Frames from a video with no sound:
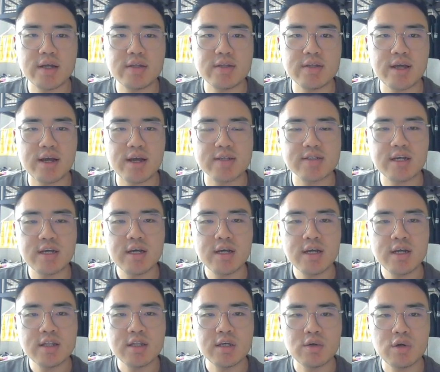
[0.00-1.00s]
index
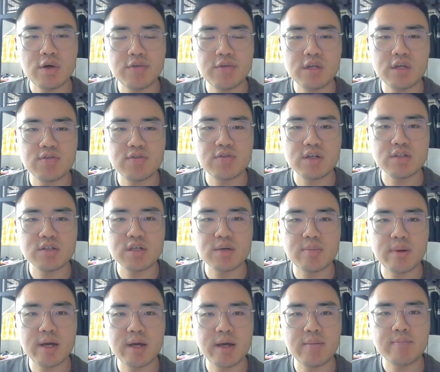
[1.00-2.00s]
derivative in
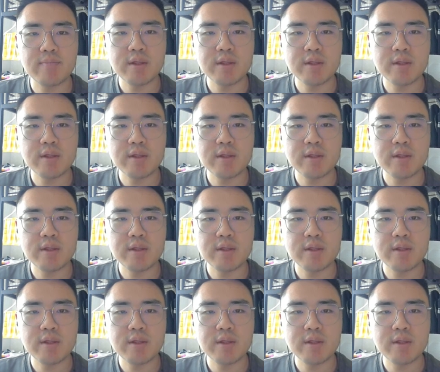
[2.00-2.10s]
Japan.